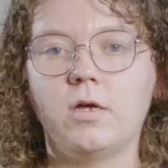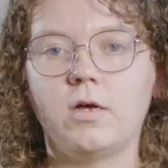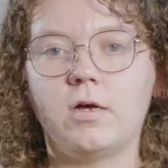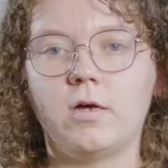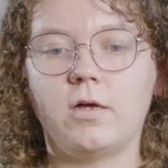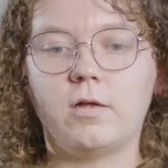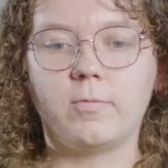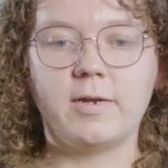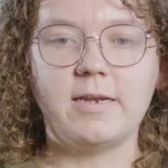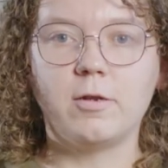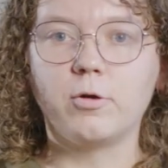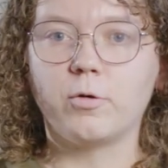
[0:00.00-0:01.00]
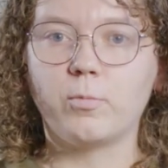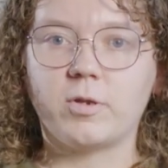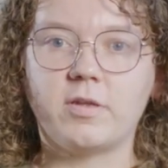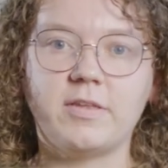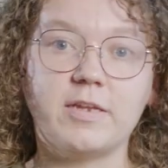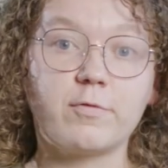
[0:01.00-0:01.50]
uh, really learn what
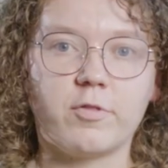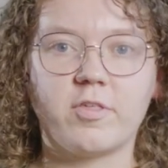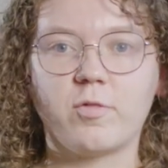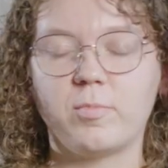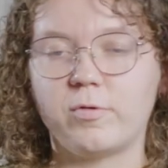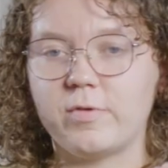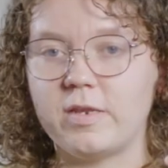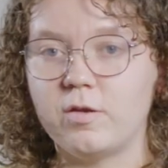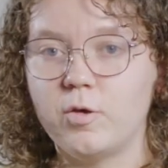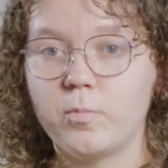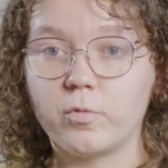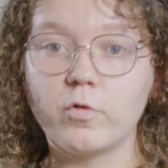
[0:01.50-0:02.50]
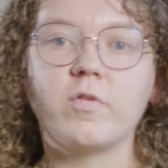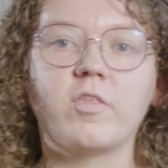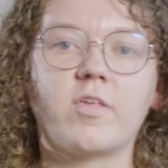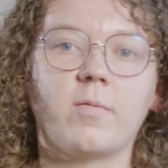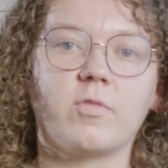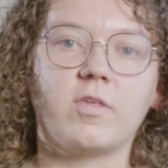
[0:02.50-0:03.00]
the difference is between proving
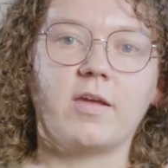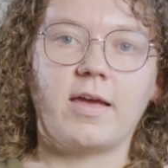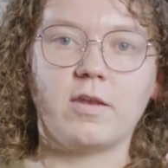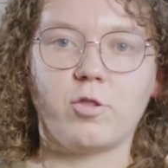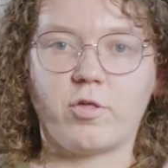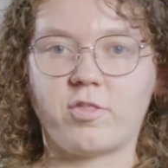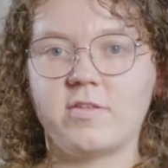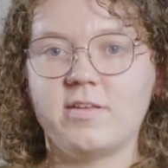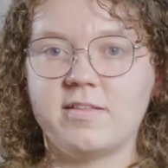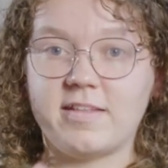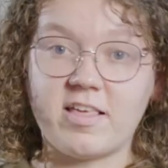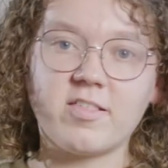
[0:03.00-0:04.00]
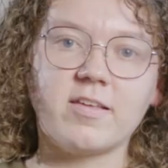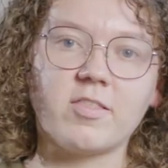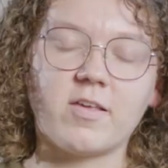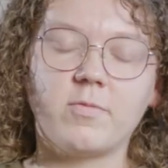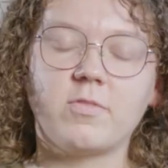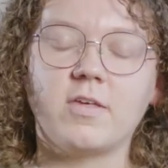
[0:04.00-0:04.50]
something and just testing
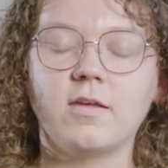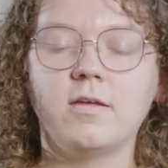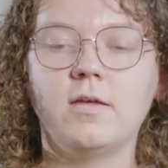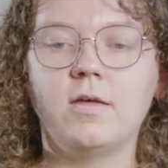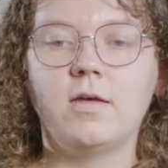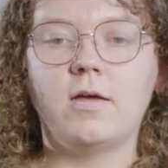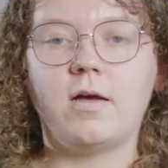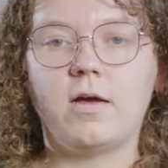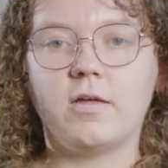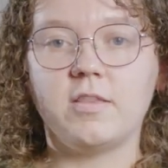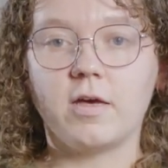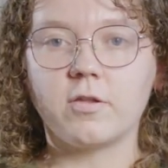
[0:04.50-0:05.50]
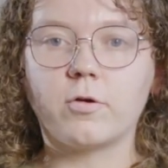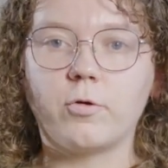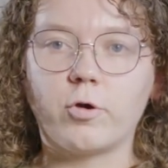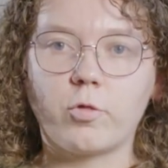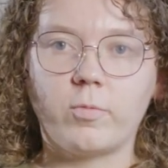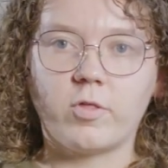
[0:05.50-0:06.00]
something. Uh, the other
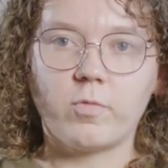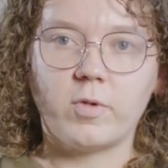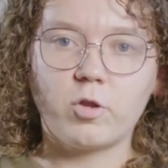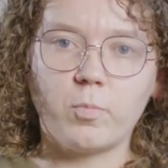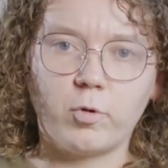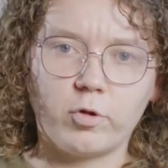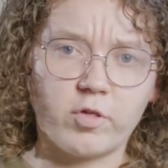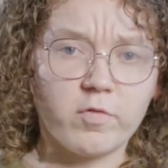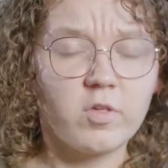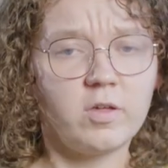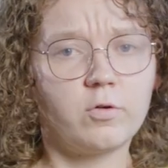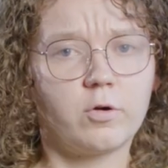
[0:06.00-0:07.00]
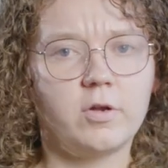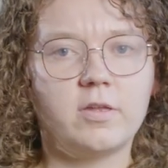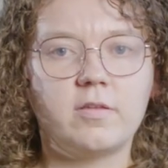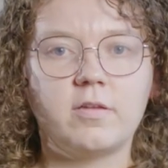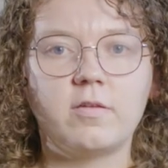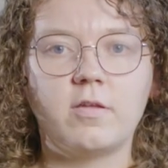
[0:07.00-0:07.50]
course was much more soft skill
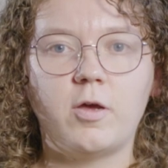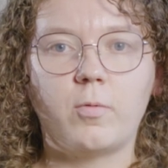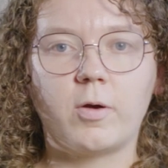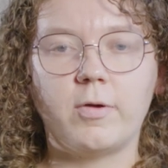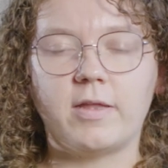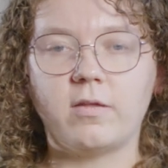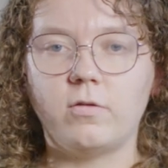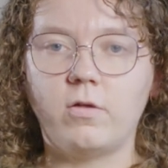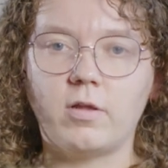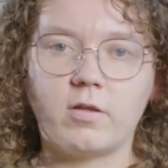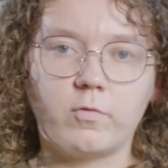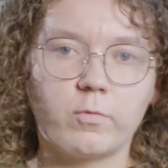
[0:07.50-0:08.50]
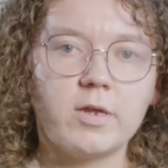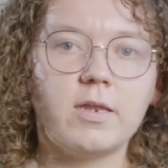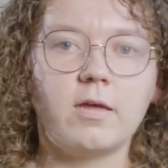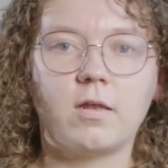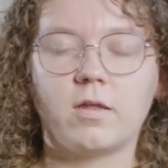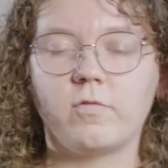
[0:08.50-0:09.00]
oriented, where we had to do a lot of
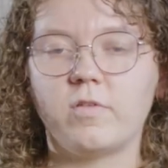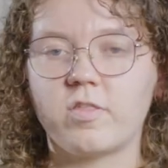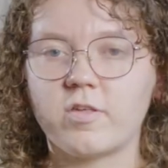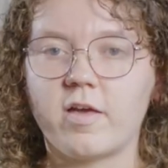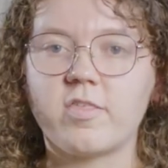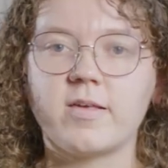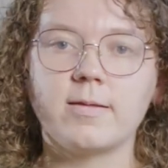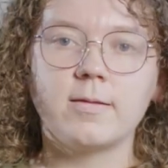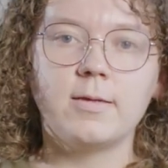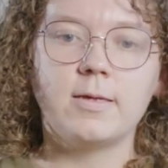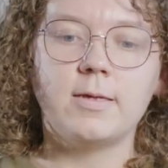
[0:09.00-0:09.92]
reading, a lot of discussing.